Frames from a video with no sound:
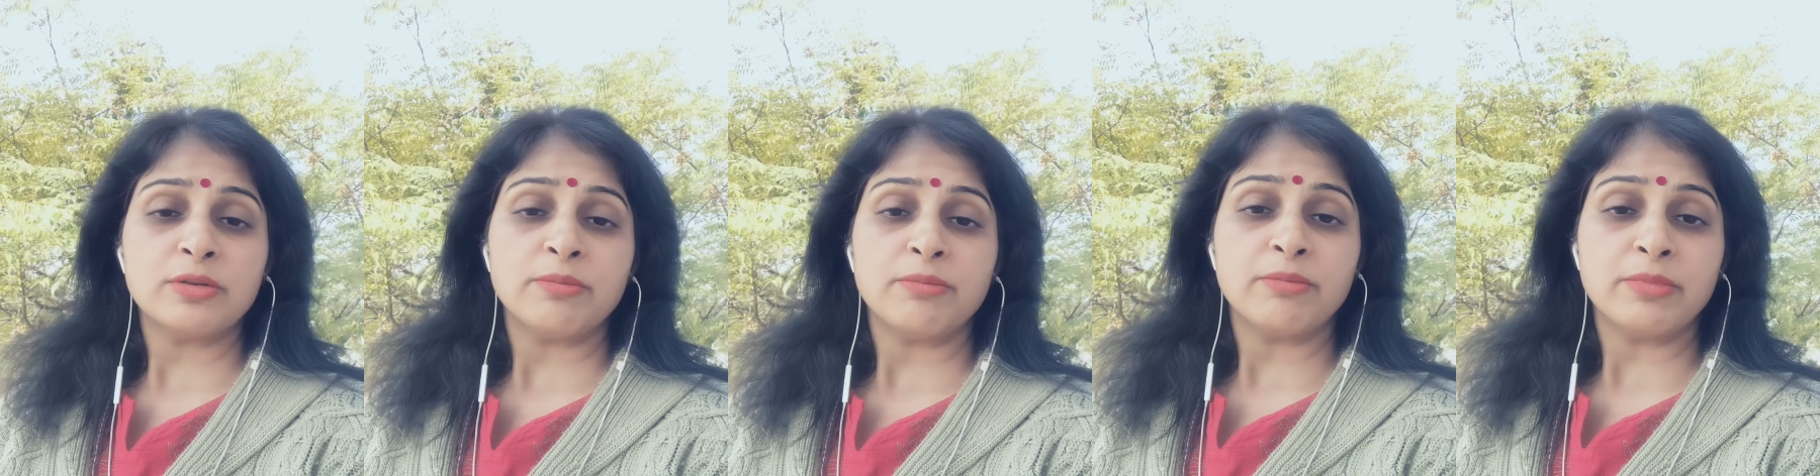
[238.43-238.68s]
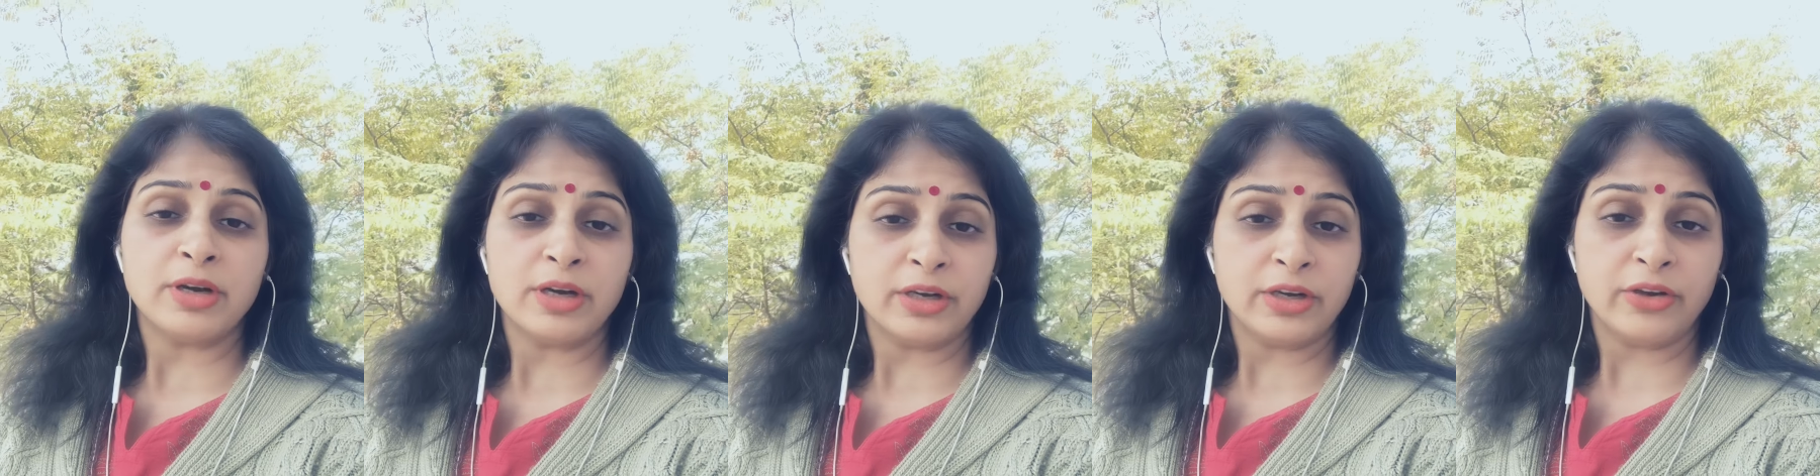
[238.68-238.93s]

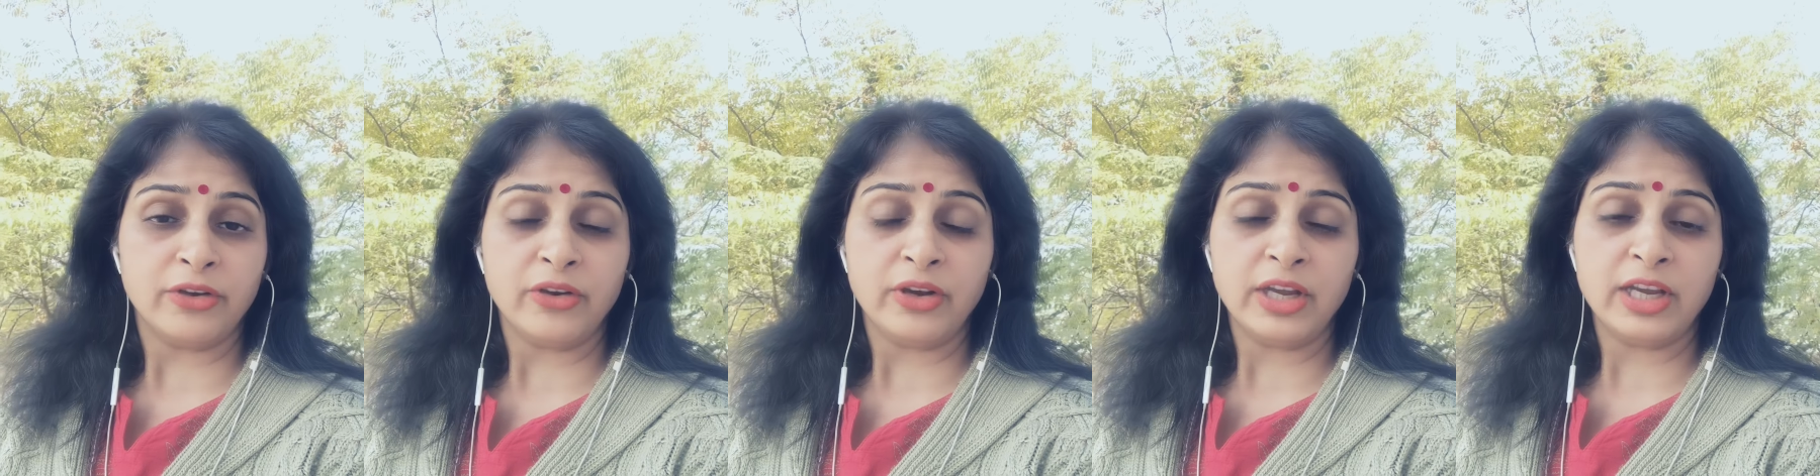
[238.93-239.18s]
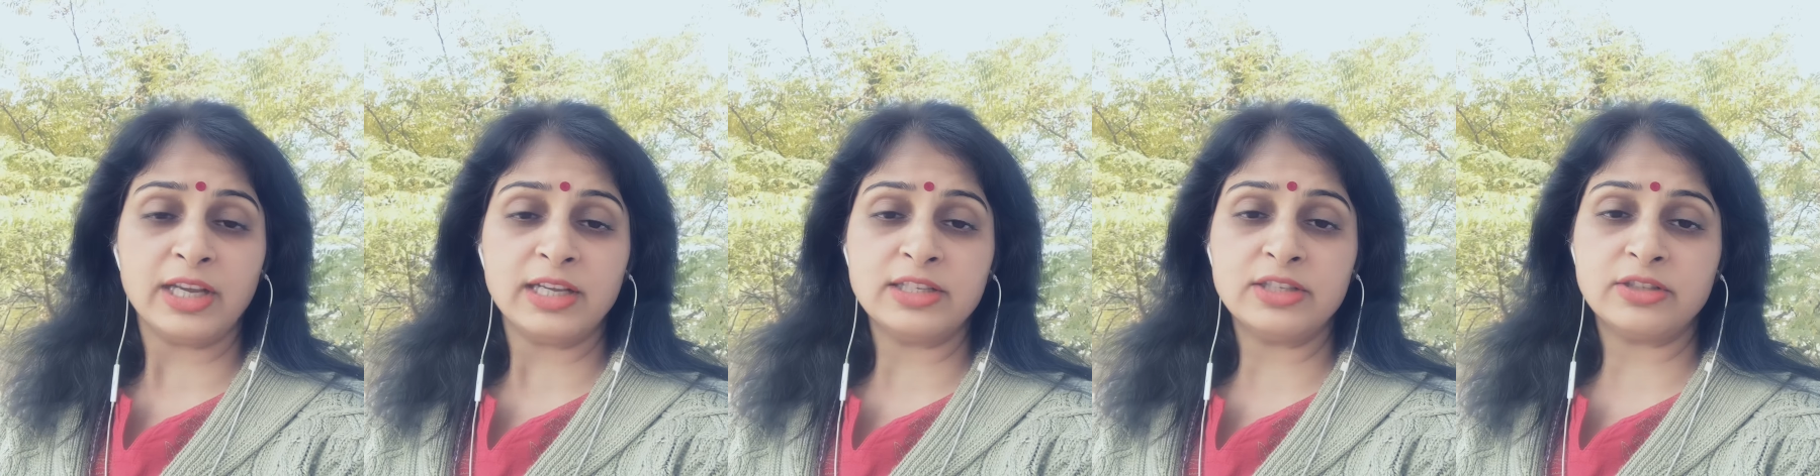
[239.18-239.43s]

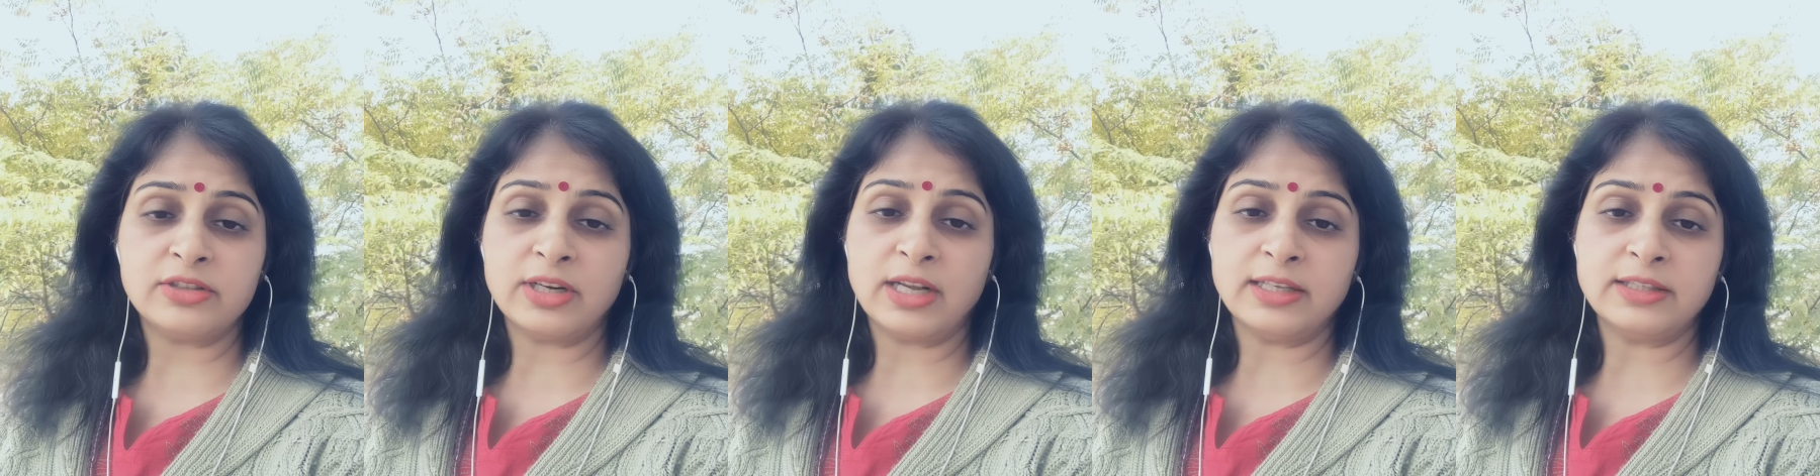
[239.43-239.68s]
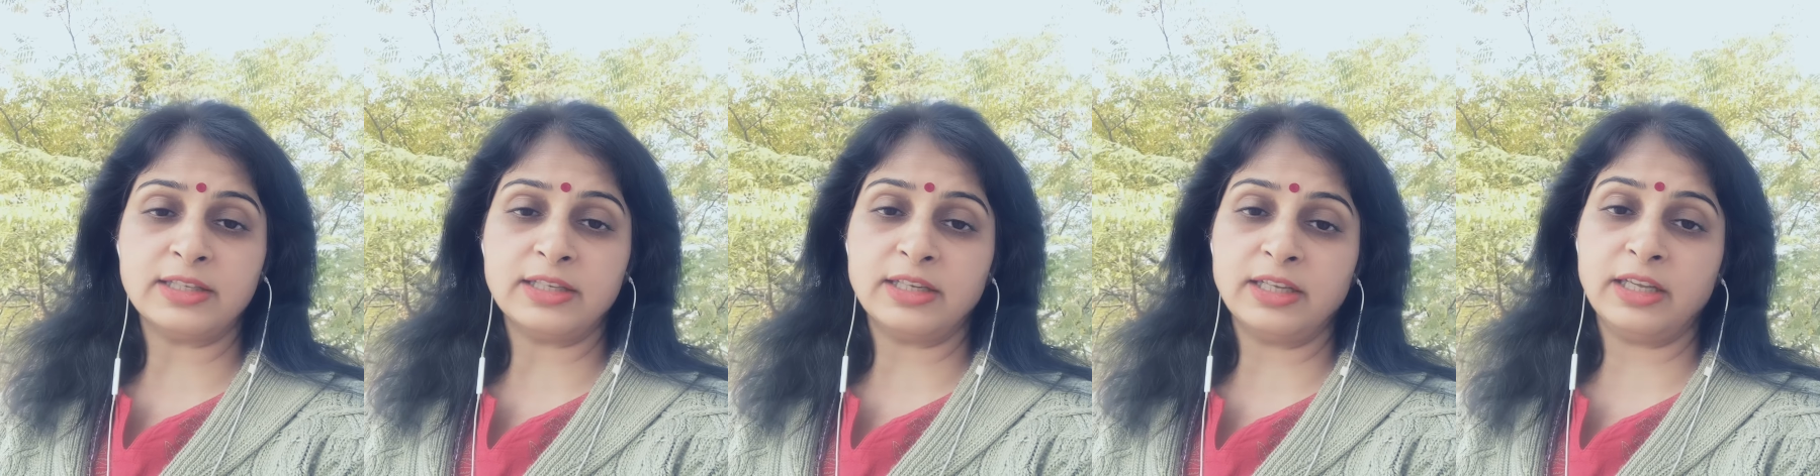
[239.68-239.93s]
Mercury is
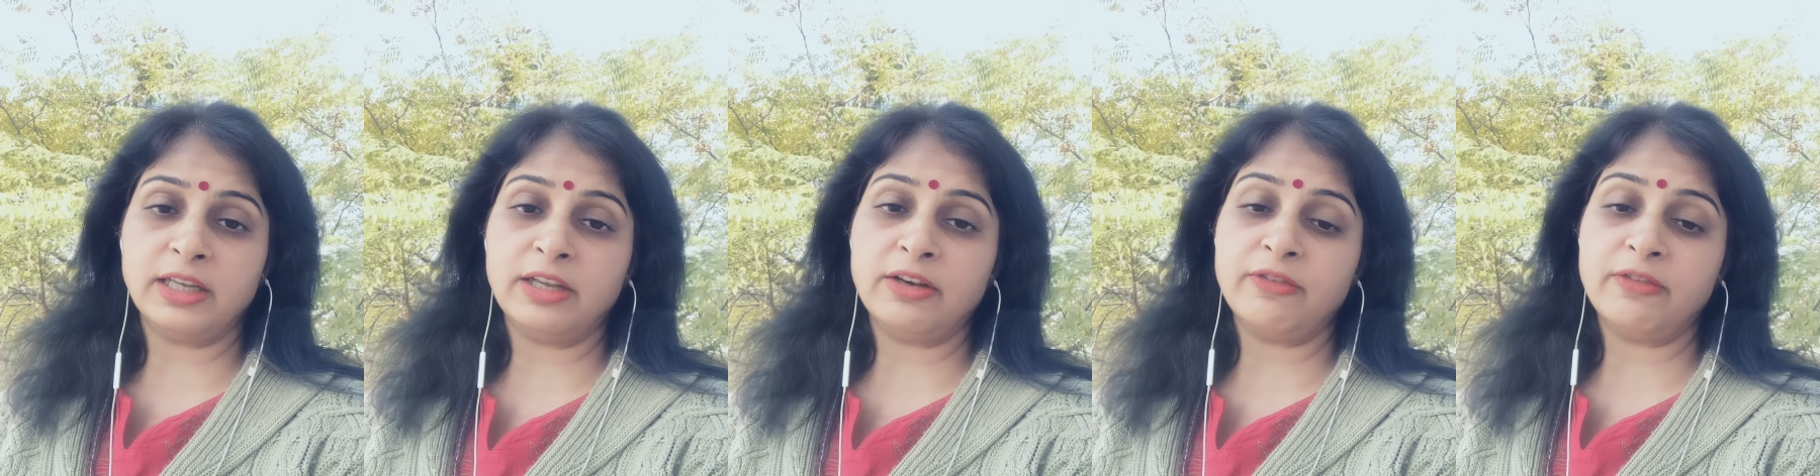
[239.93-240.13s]
transiting